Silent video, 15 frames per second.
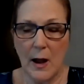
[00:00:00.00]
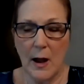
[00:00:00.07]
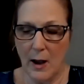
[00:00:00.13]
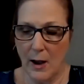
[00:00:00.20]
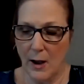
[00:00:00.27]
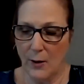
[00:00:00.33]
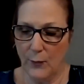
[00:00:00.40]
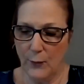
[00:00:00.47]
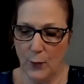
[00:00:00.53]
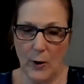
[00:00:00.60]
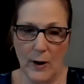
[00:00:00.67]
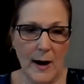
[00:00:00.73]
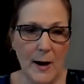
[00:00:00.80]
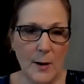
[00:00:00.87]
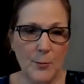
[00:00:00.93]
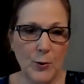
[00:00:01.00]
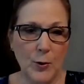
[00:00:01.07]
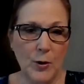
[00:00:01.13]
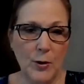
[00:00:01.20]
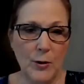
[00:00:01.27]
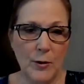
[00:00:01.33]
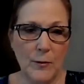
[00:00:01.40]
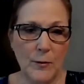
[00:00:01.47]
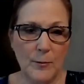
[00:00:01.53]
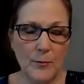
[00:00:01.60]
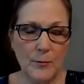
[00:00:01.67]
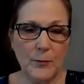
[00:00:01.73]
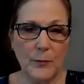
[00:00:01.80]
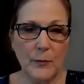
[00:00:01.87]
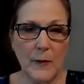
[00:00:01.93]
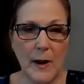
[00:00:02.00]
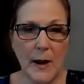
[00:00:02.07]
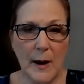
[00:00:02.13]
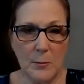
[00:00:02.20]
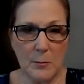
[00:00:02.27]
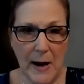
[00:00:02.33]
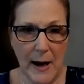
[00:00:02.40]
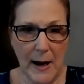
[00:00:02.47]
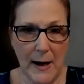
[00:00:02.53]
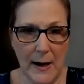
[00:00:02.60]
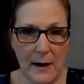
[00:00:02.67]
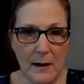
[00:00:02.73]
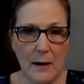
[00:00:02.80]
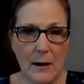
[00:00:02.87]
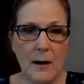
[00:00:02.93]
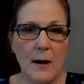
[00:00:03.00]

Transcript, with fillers: uh, for April and May,